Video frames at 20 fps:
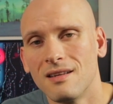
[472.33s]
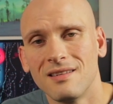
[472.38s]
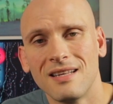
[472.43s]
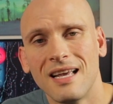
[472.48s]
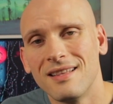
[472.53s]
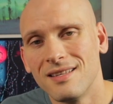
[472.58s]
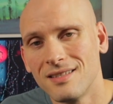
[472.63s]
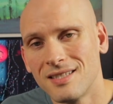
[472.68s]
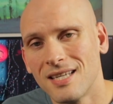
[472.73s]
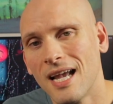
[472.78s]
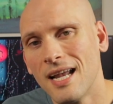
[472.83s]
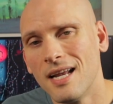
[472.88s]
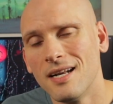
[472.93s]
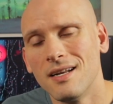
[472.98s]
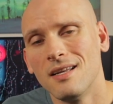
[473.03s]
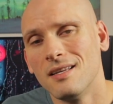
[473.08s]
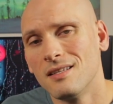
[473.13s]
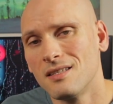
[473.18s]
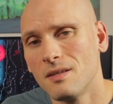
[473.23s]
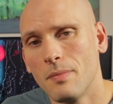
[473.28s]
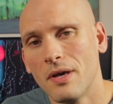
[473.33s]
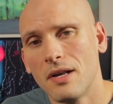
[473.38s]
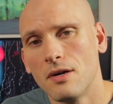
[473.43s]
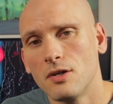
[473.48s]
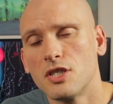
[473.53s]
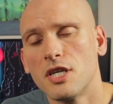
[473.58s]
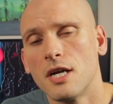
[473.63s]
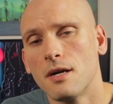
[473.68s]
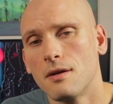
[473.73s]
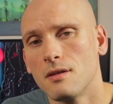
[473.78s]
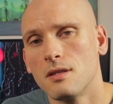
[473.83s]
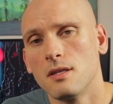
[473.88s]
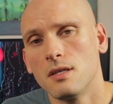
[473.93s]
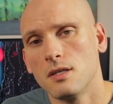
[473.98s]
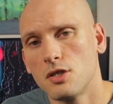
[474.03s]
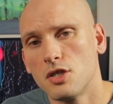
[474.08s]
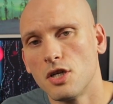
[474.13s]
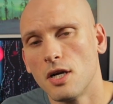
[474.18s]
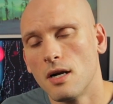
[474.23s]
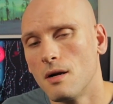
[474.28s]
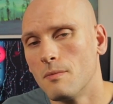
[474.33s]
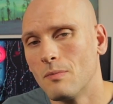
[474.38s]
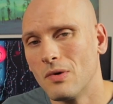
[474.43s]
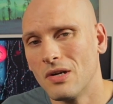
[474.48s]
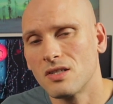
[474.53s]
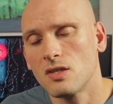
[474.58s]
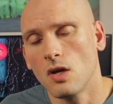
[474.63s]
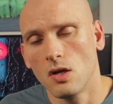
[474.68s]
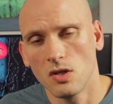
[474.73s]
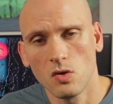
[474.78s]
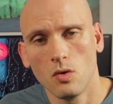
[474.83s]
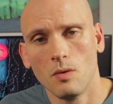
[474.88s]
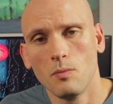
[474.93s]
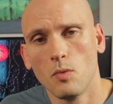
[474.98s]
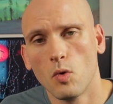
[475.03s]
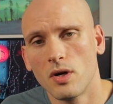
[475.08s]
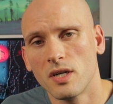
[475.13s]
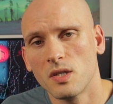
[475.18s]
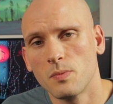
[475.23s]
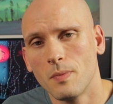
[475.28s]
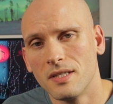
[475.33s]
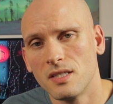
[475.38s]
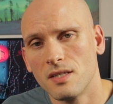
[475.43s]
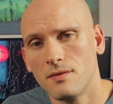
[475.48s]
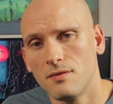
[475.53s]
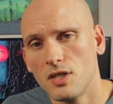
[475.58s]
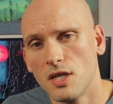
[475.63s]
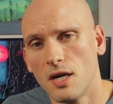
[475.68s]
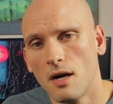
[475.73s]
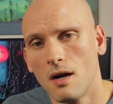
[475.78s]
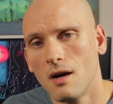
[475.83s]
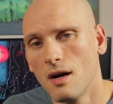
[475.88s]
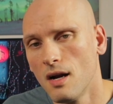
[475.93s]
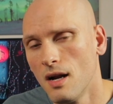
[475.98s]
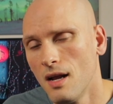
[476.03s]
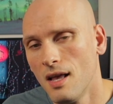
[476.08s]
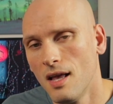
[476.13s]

And the Titan is a better chair than this chair, but it's also a more expensive chair.